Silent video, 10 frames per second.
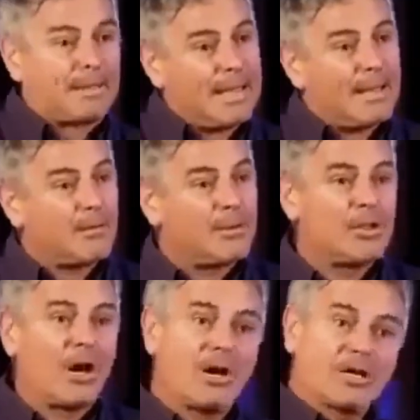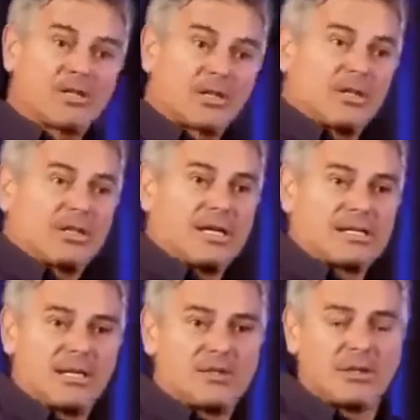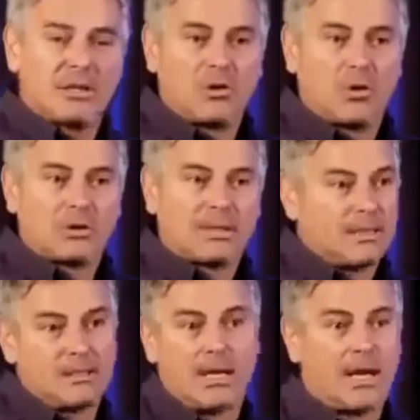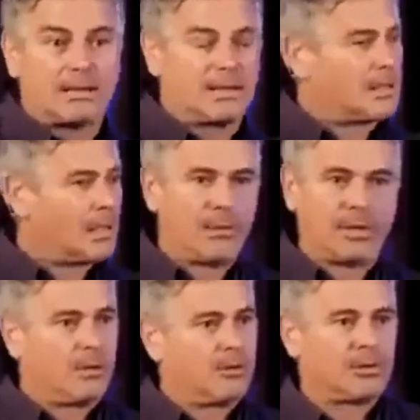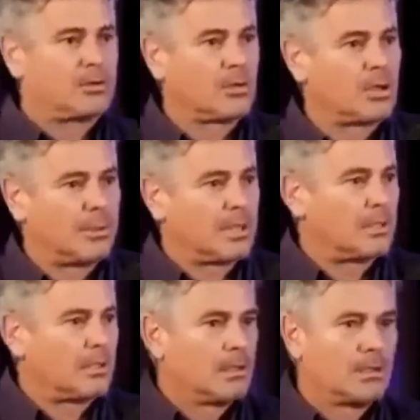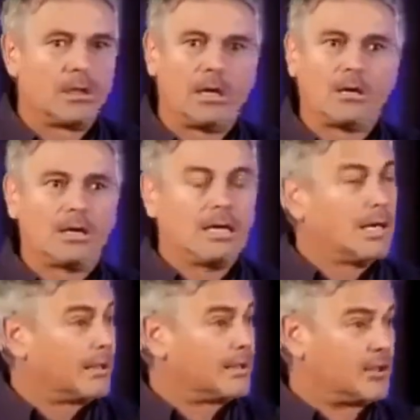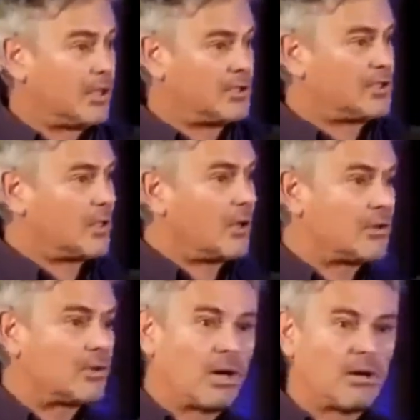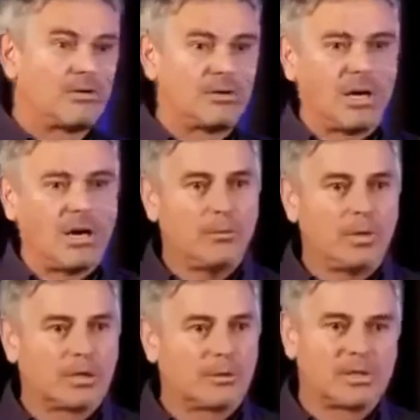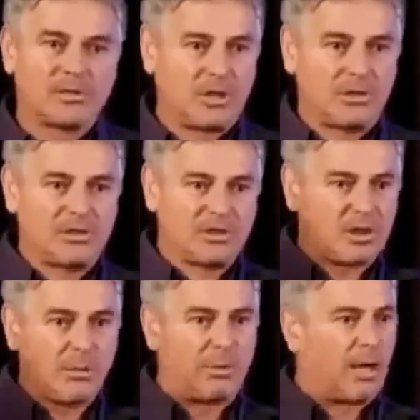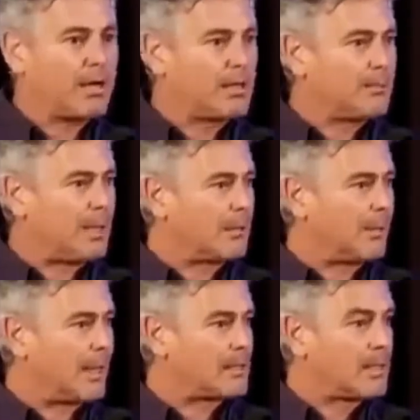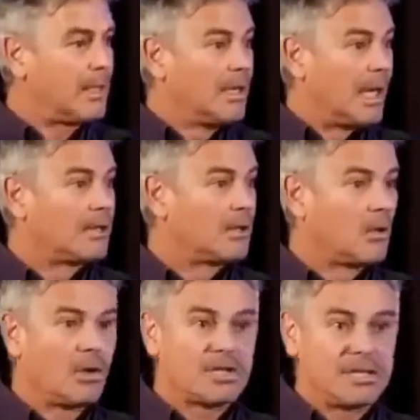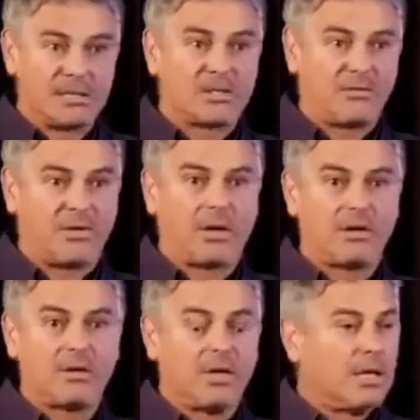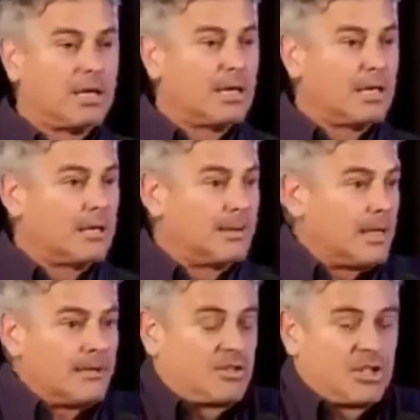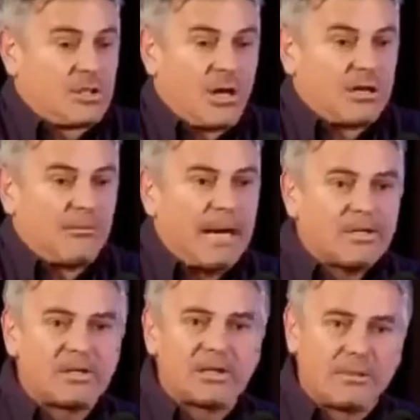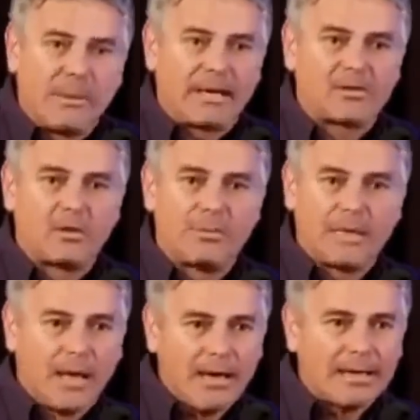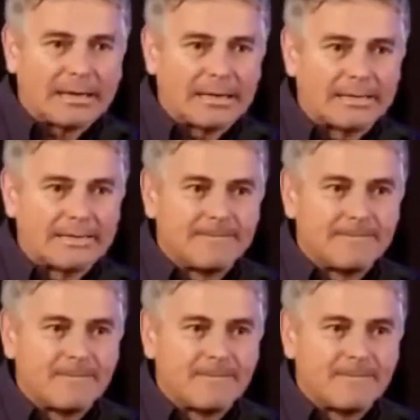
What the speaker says: But then when you argue securitization in court, they deny it. They say, no, we don't know what you're talking about. No. And the judges don't go and do their homework because the judges are so blinded by the banks and the lawyers, they just follow. They just can't imagine that the banks could be lying.